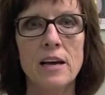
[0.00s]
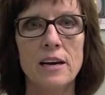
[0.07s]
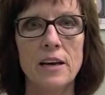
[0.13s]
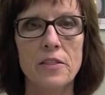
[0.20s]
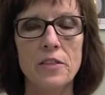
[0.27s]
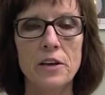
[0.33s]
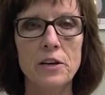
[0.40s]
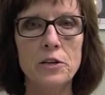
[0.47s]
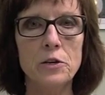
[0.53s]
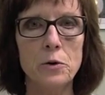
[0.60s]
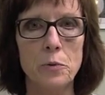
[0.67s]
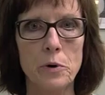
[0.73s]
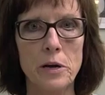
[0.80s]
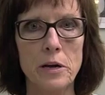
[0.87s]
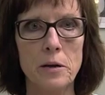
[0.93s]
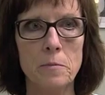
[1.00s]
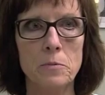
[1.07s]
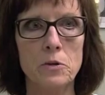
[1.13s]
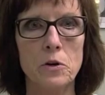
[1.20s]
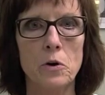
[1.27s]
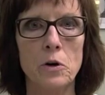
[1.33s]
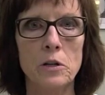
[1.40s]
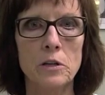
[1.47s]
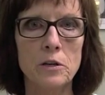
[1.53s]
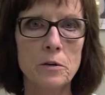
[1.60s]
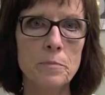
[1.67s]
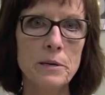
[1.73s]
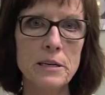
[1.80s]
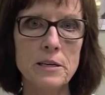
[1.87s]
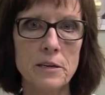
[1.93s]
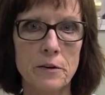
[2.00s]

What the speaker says: Now these creams are a little bit